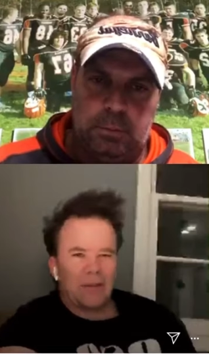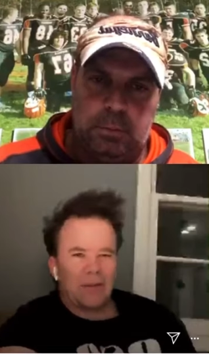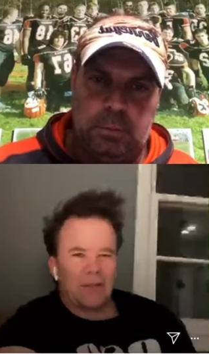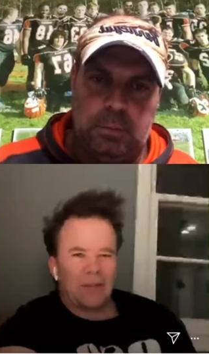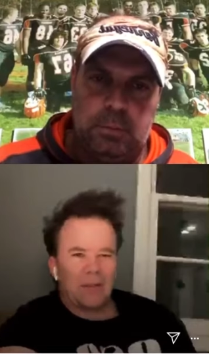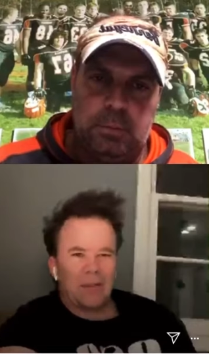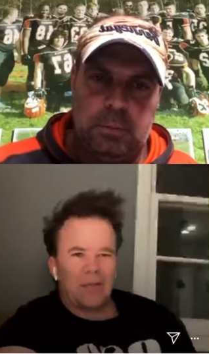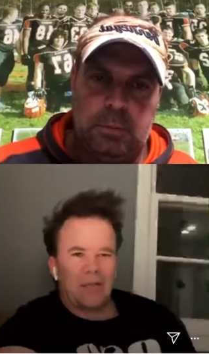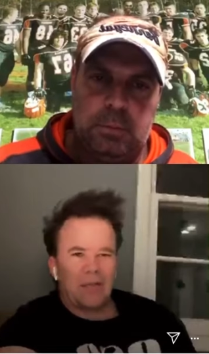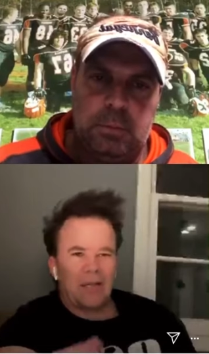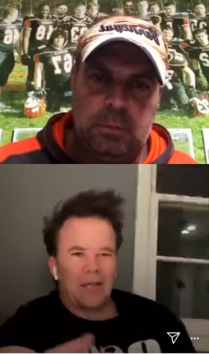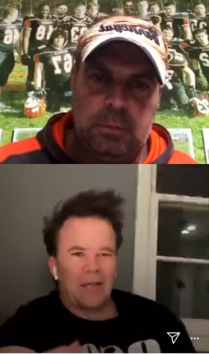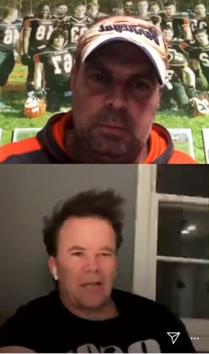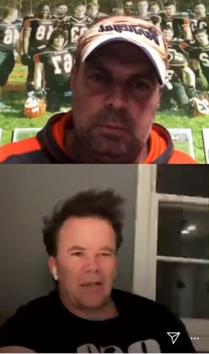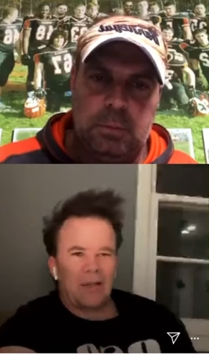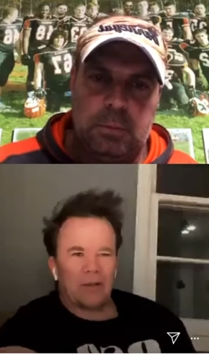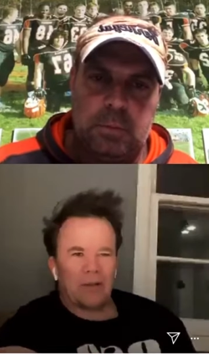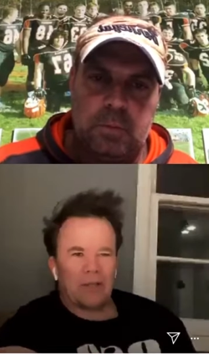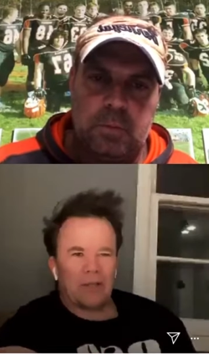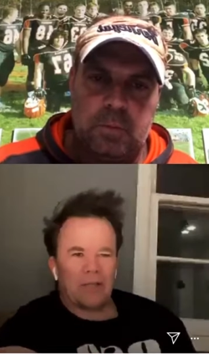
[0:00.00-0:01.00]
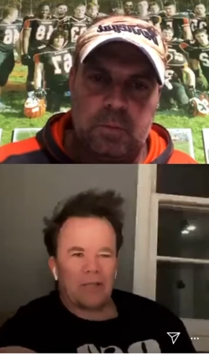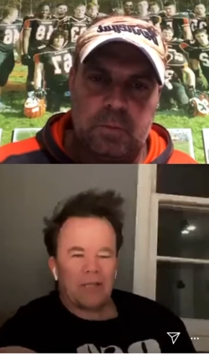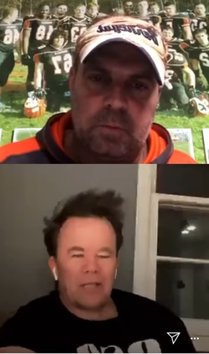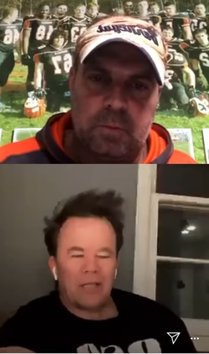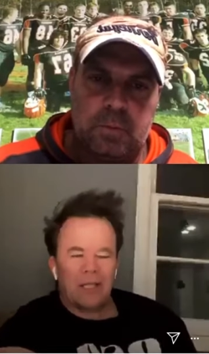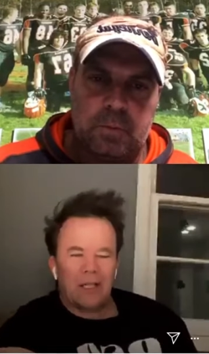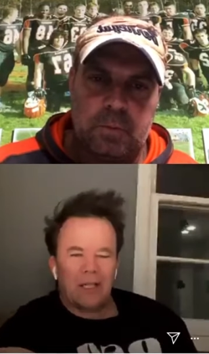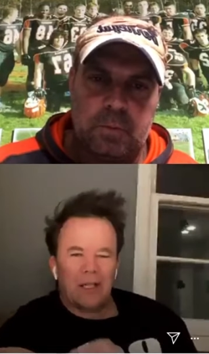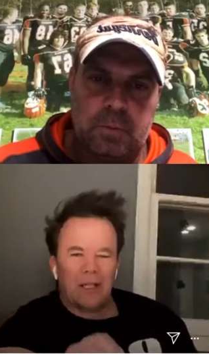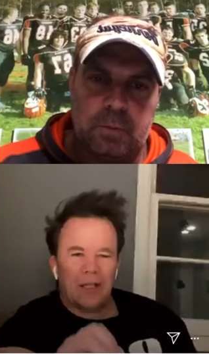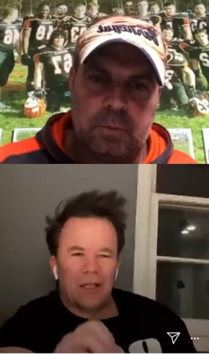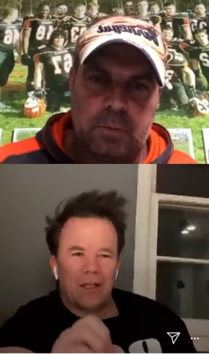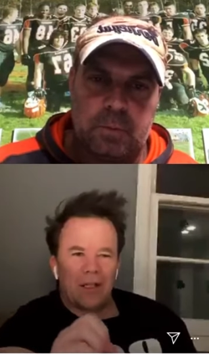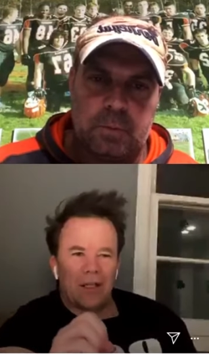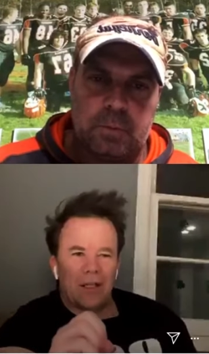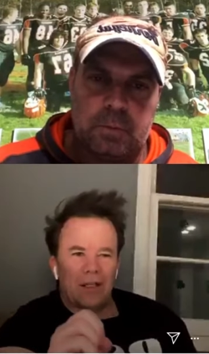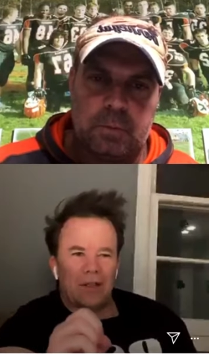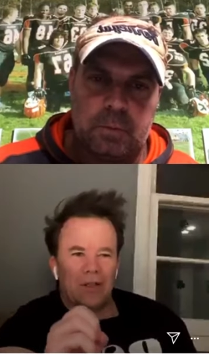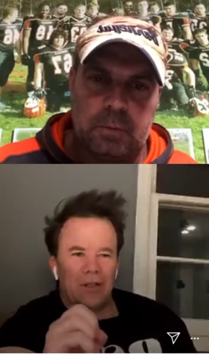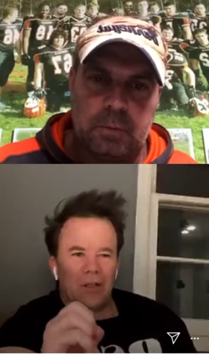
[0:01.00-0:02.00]
Speaker 1: out of college,
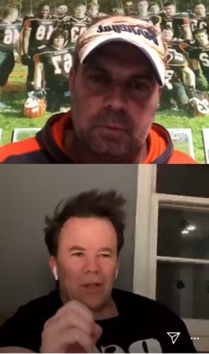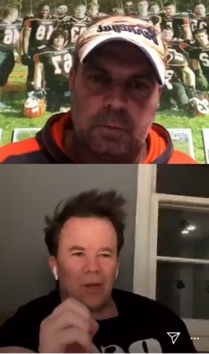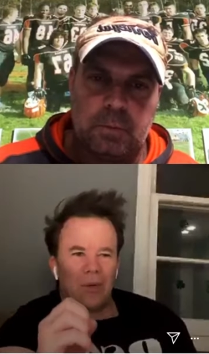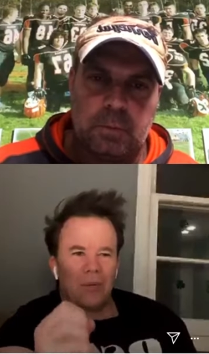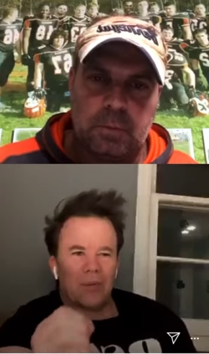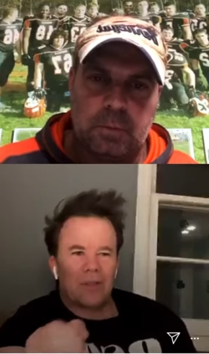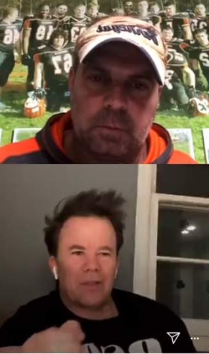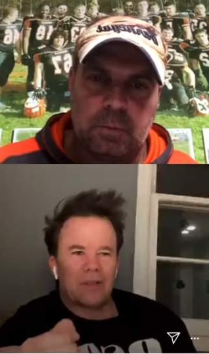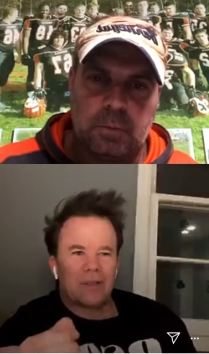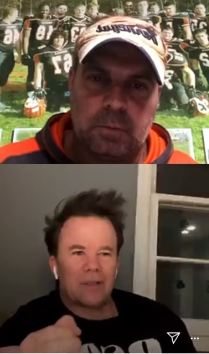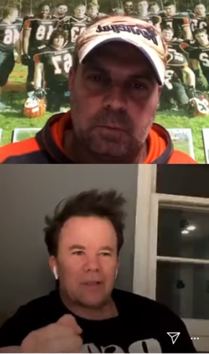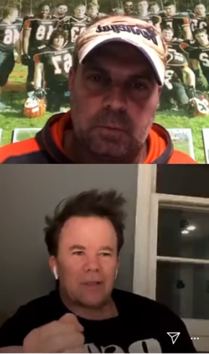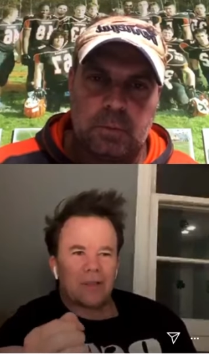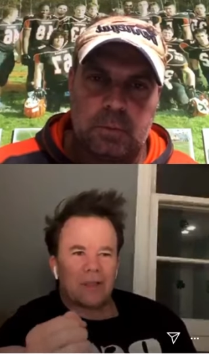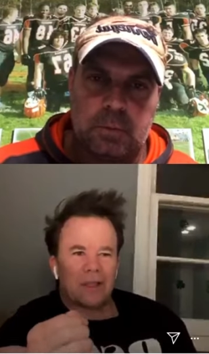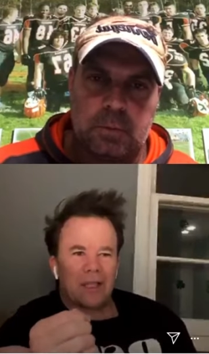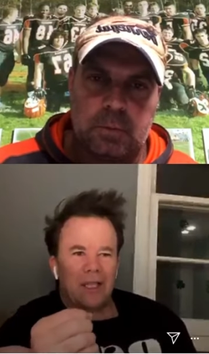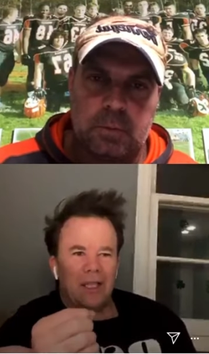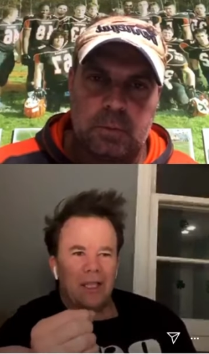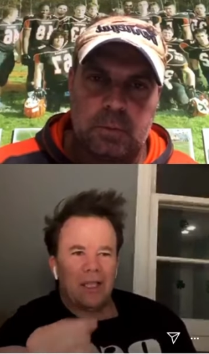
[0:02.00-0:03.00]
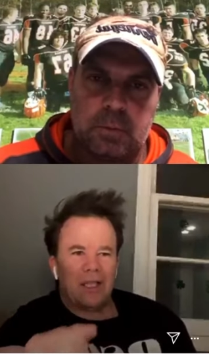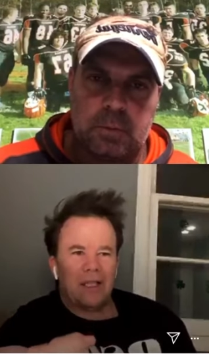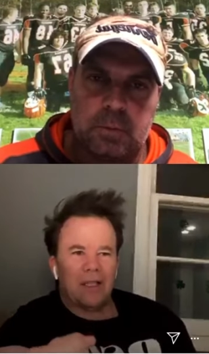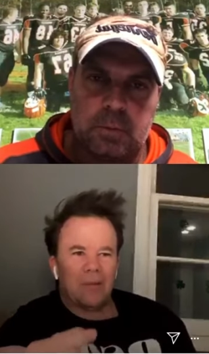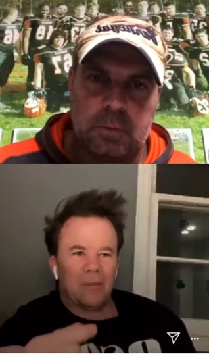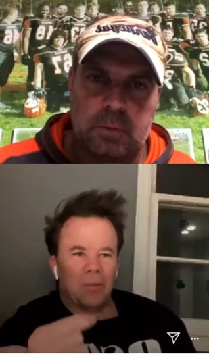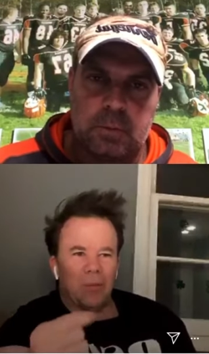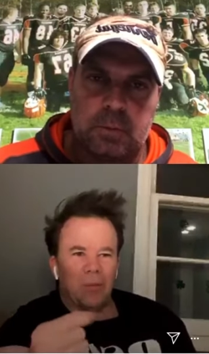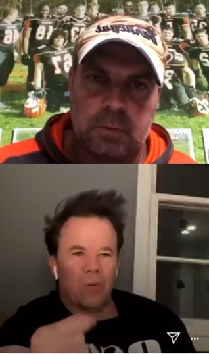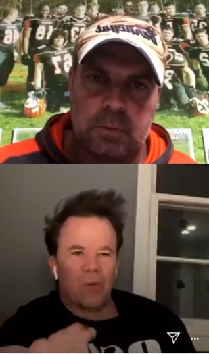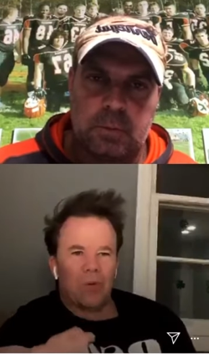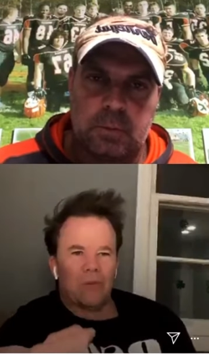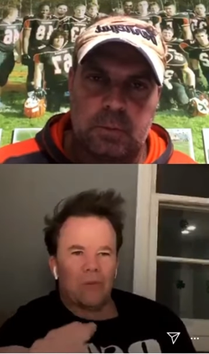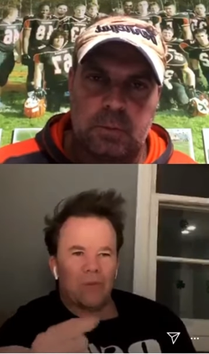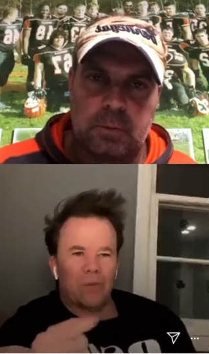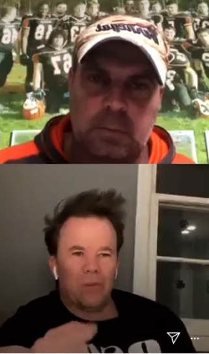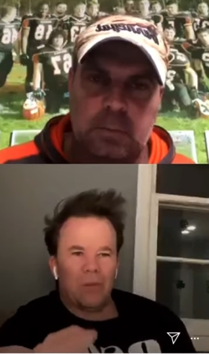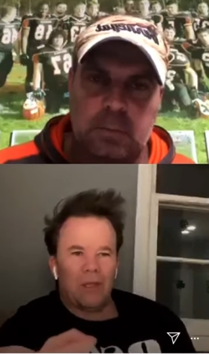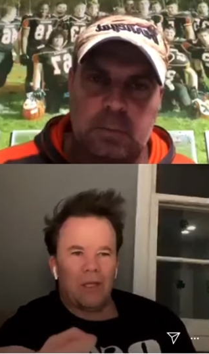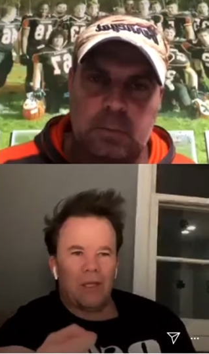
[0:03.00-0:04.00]
it's always key and important for
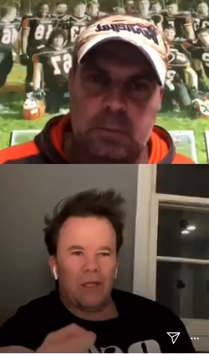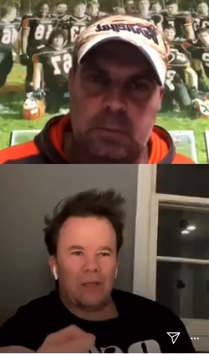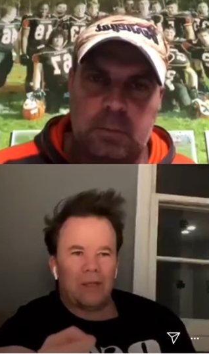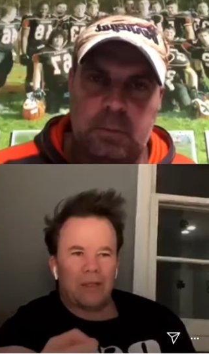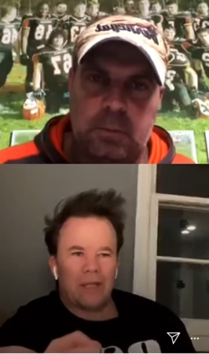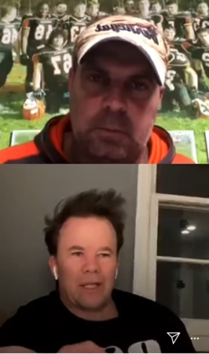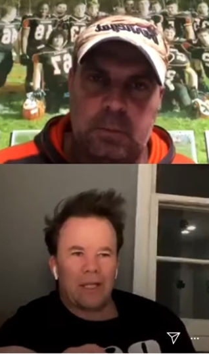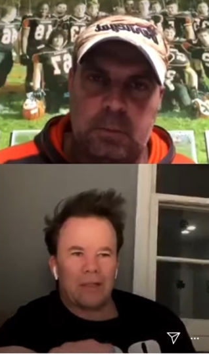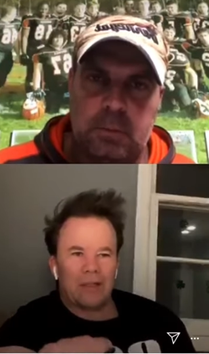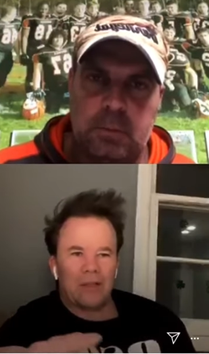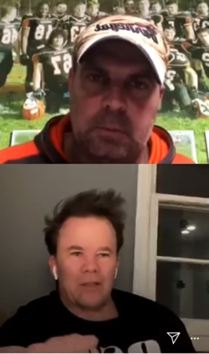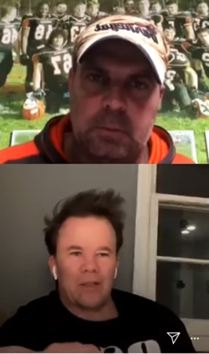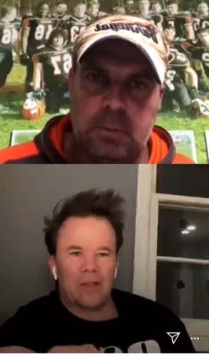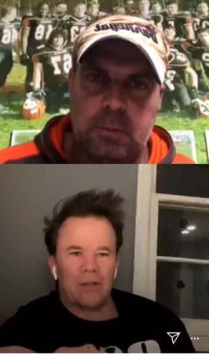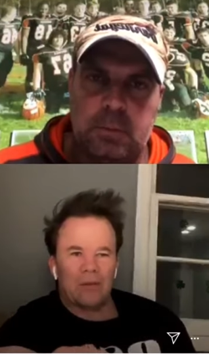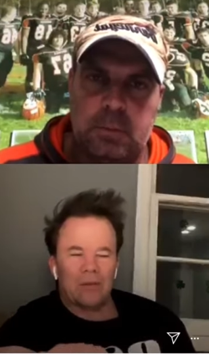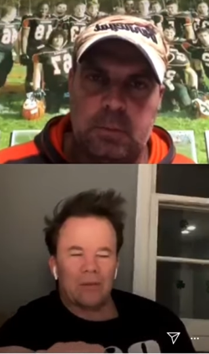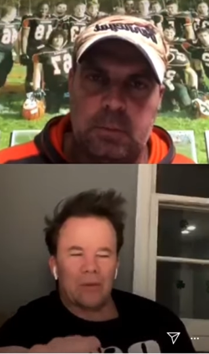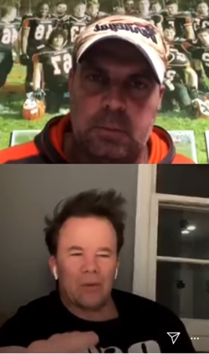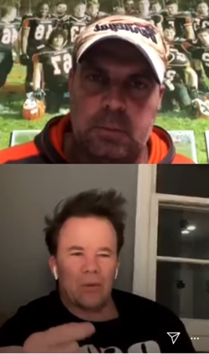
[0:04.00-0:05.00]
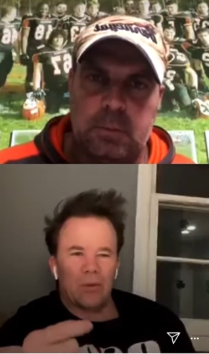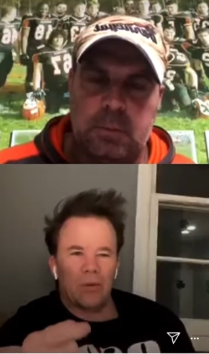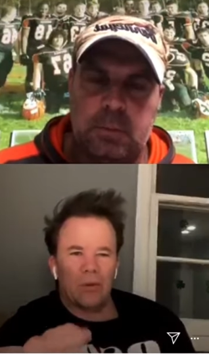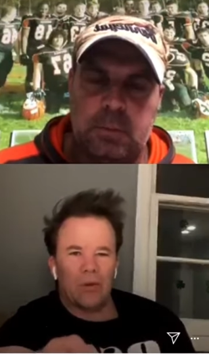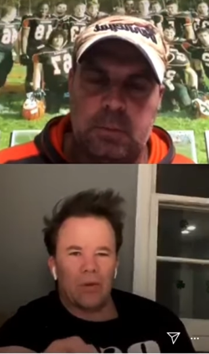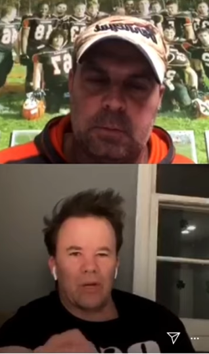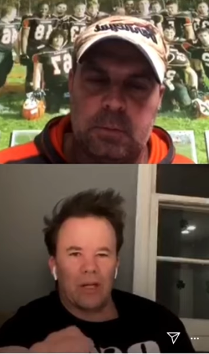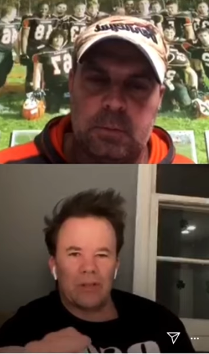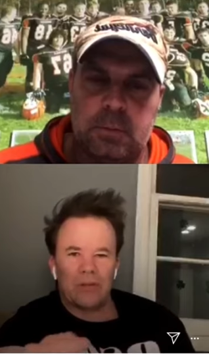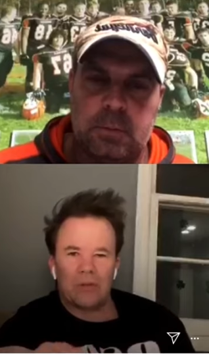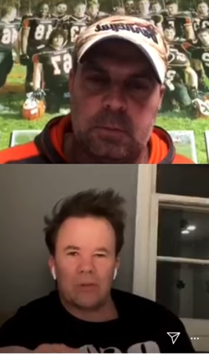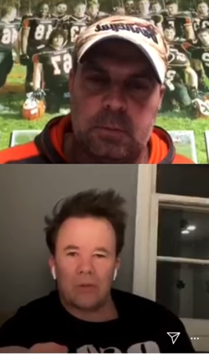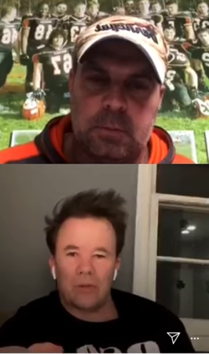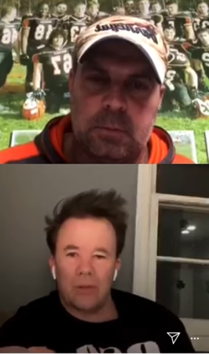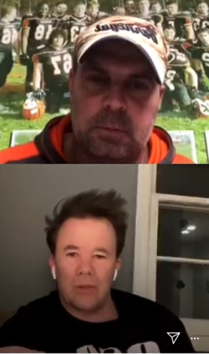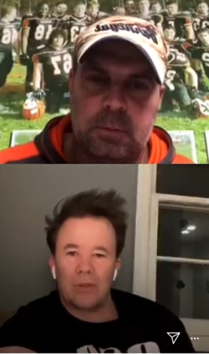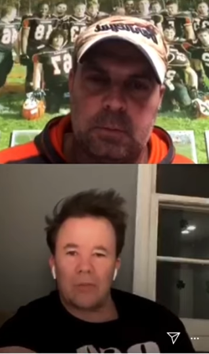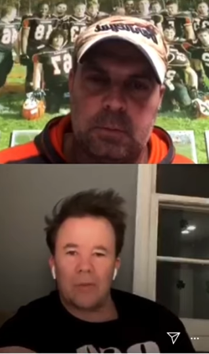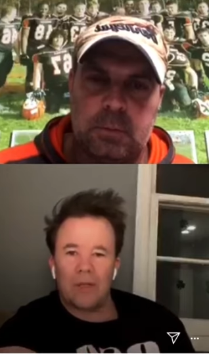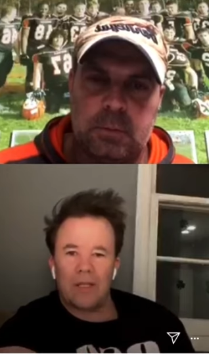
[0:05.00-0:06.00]
me to get to know who their high school coach
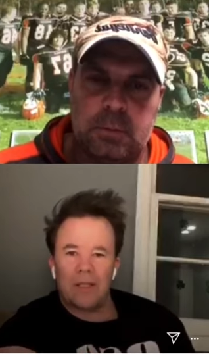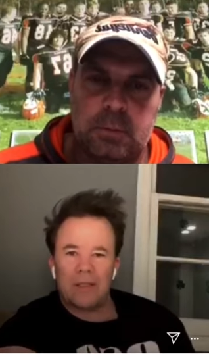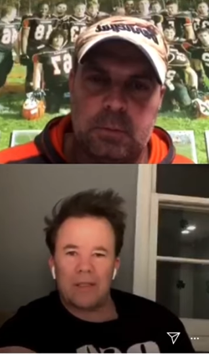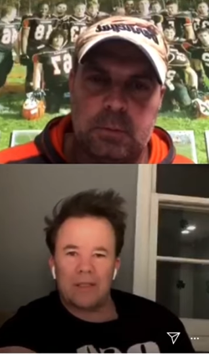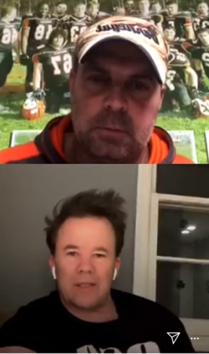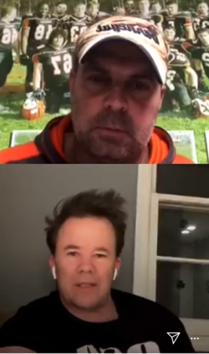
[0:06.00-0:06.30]
was,